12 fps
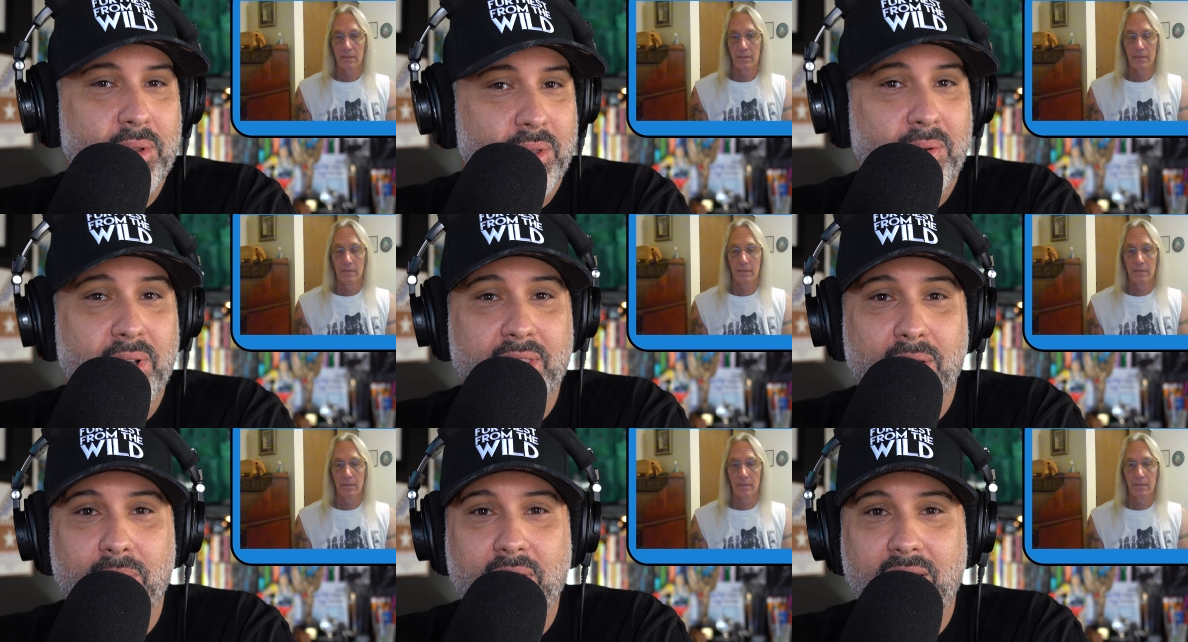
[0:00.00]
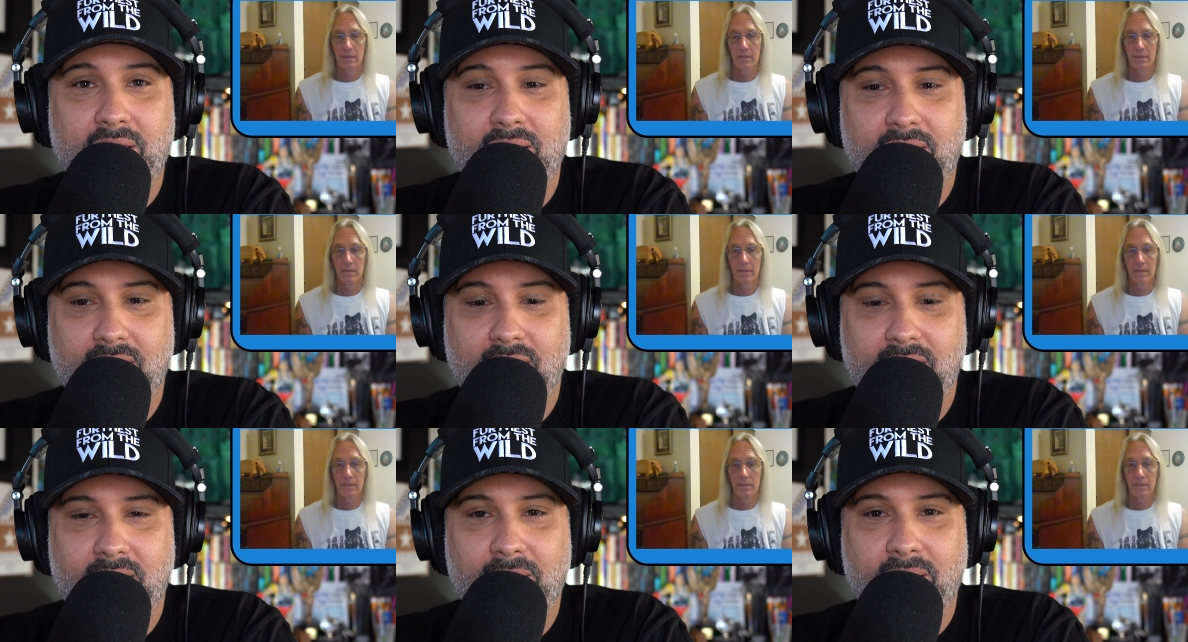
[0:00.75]
Speaker 1: the one that we did.
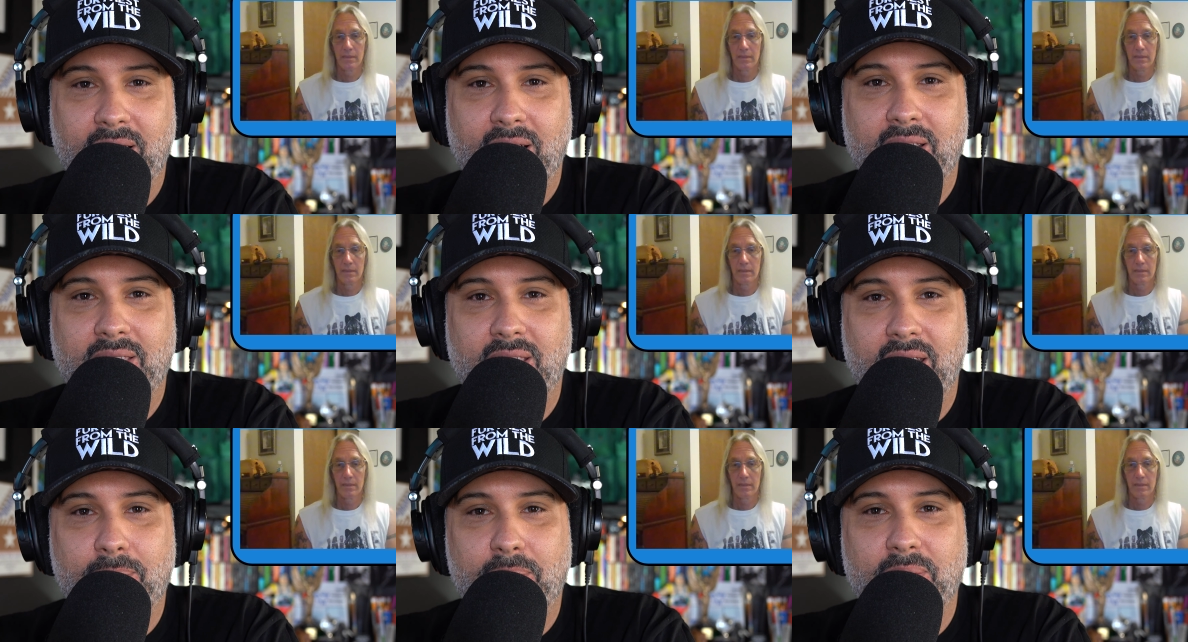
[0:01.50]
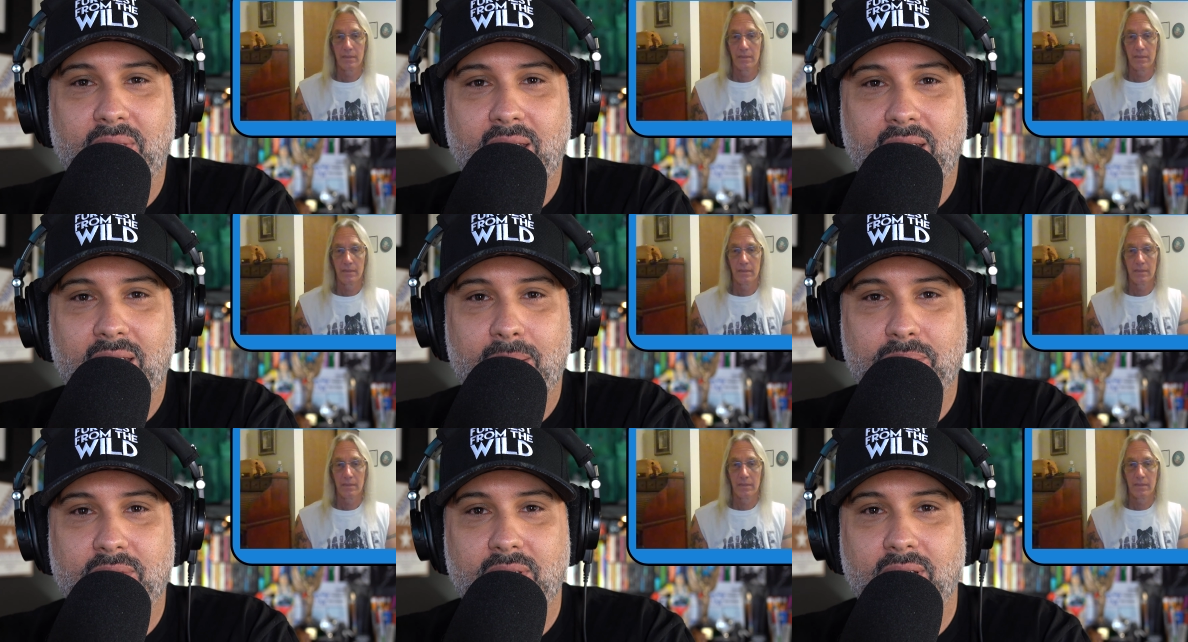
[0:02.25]
Uh, they they
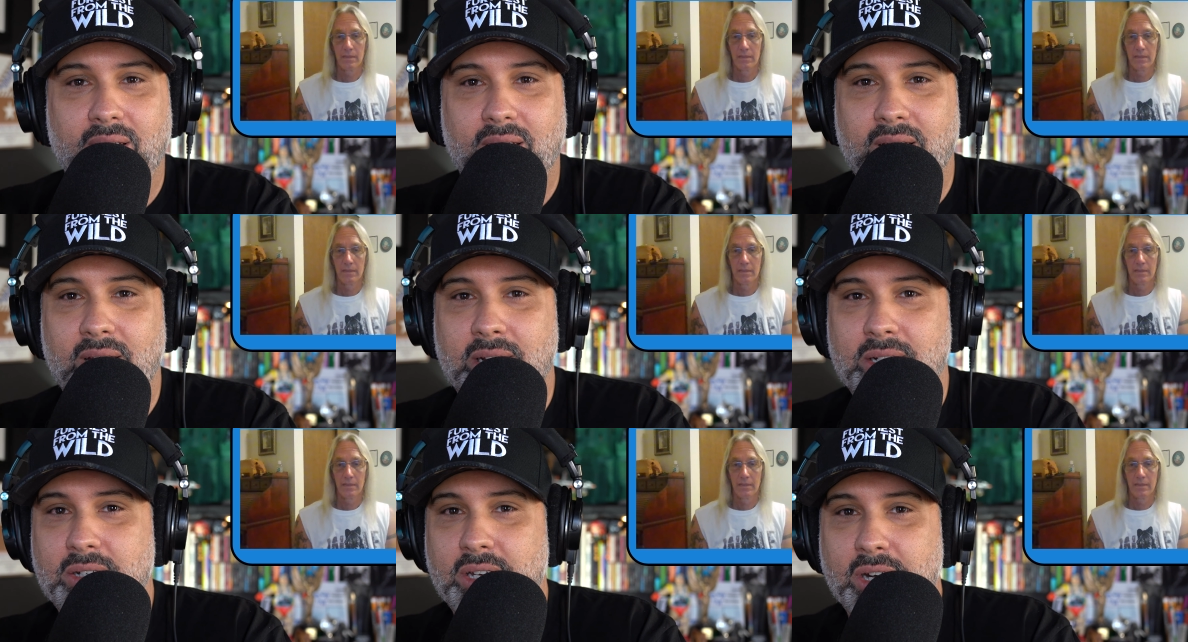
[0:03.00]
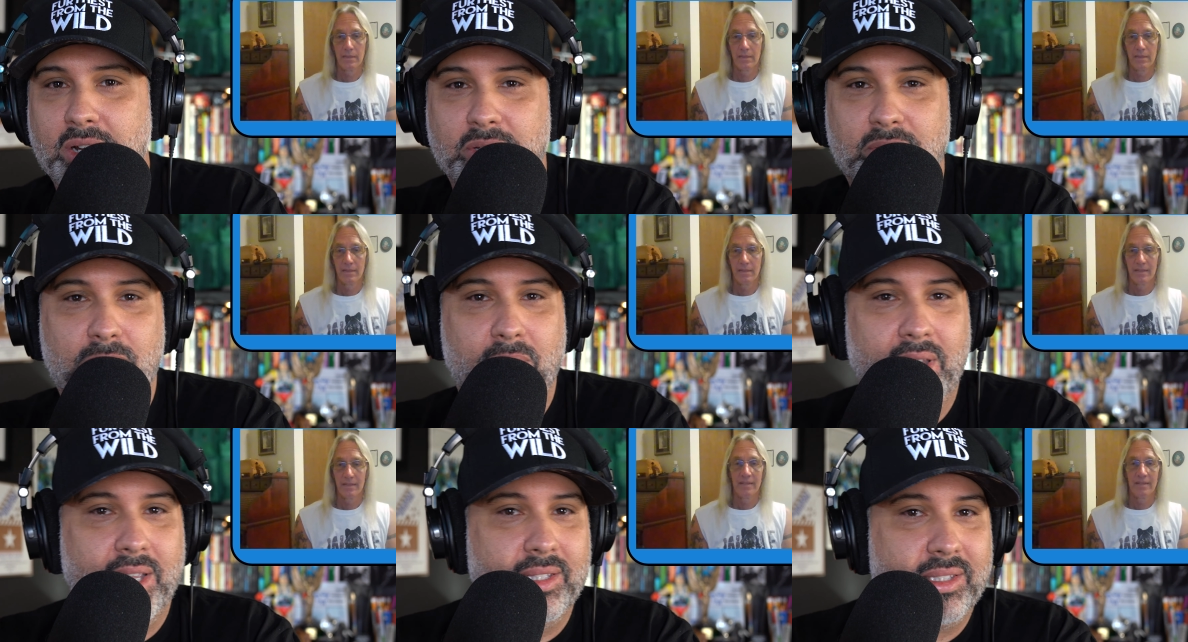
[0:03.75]
kept uh, you know
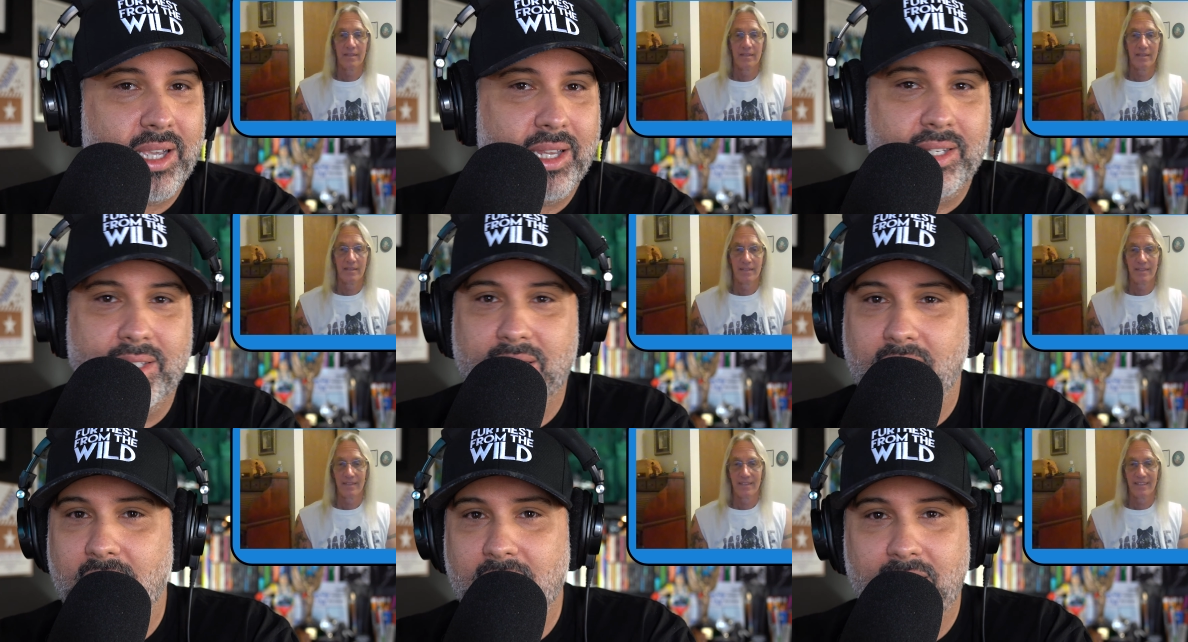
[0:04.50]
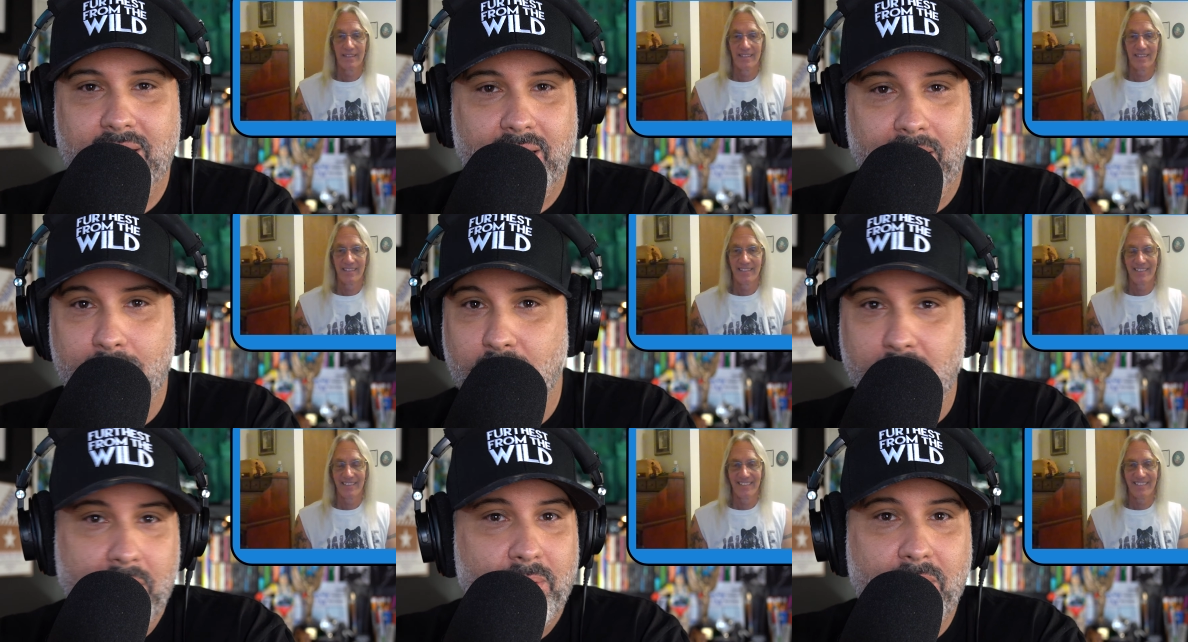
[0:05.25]
swinging side to side and they kept
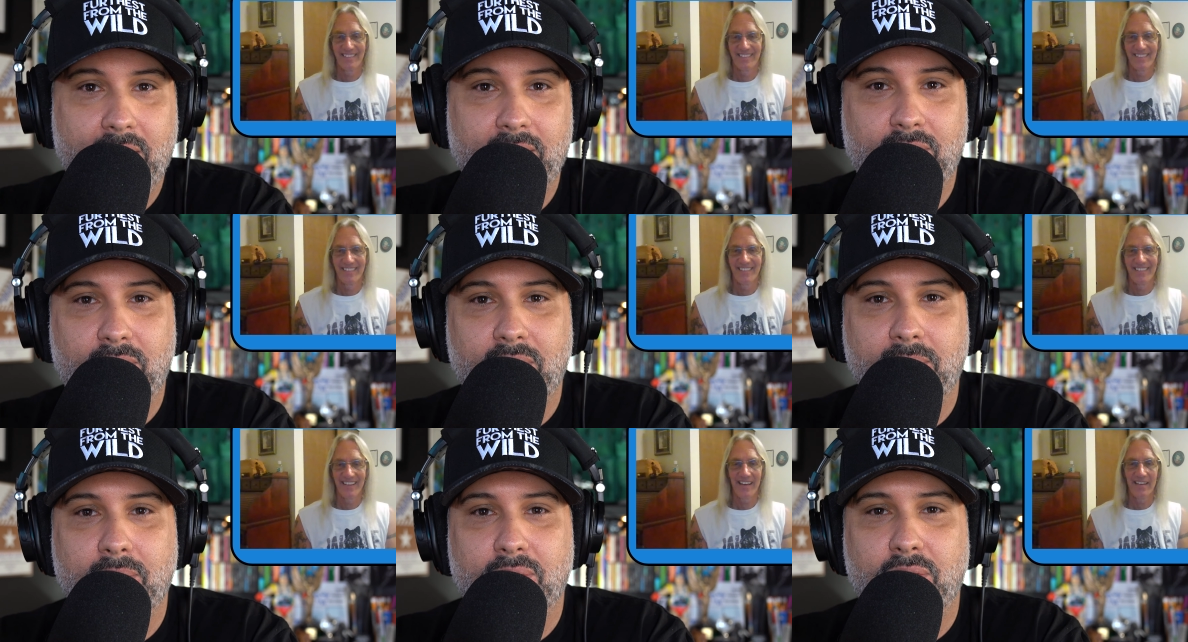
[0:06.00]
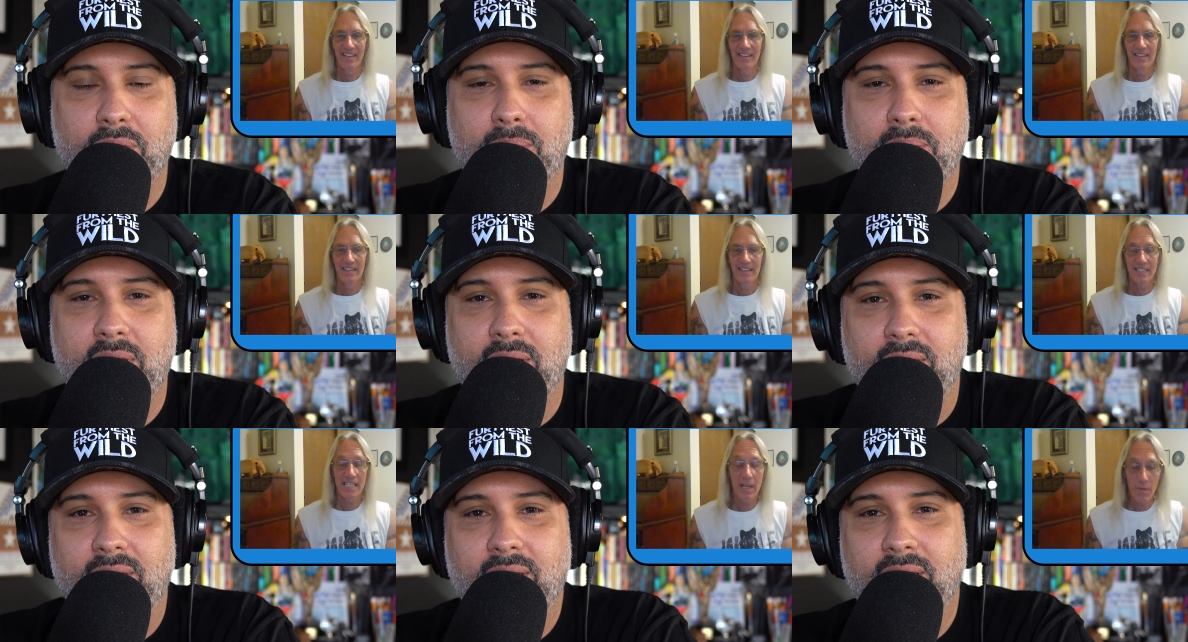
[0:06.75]
going right in through the yeah. through the middle.
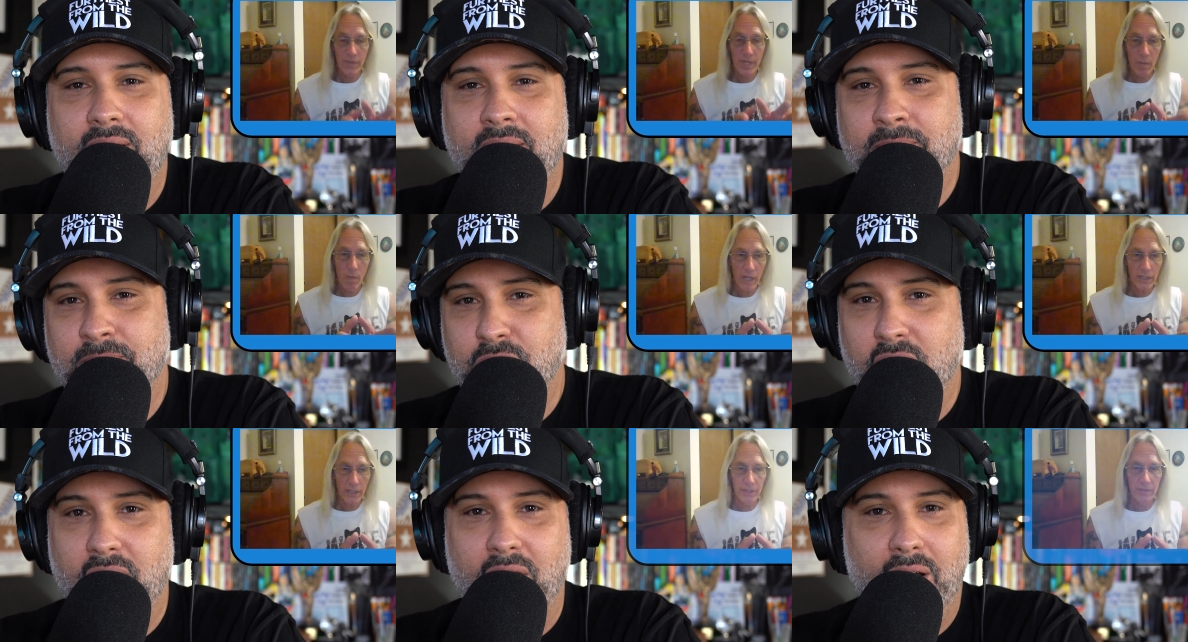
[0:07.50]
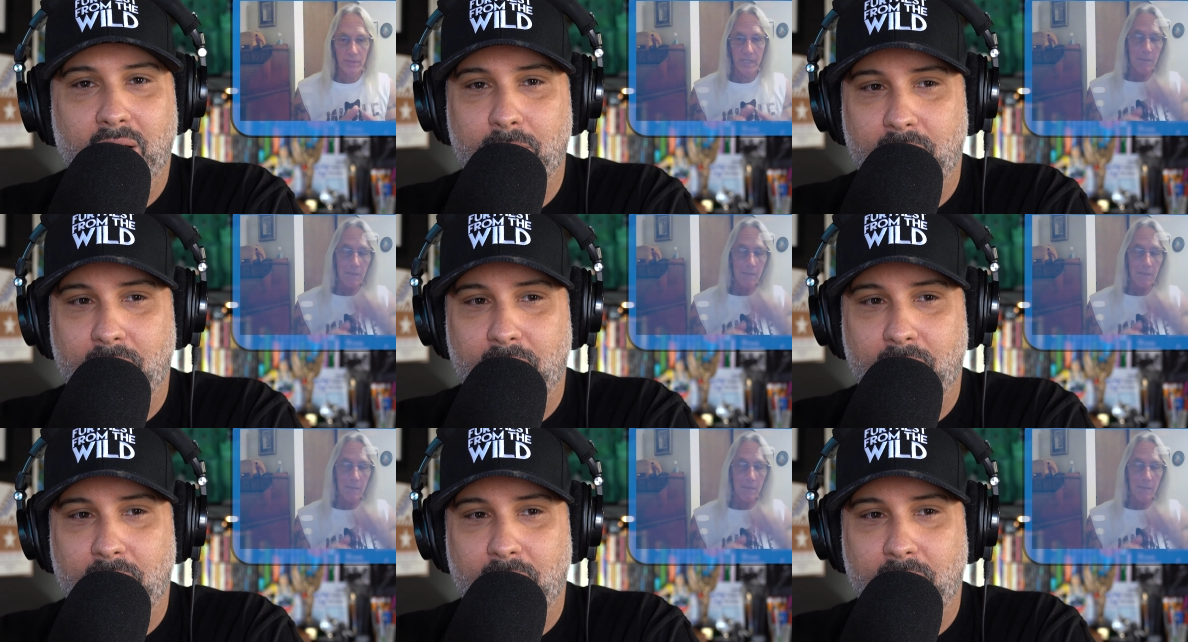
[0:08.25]
They, they watch and I'll, you,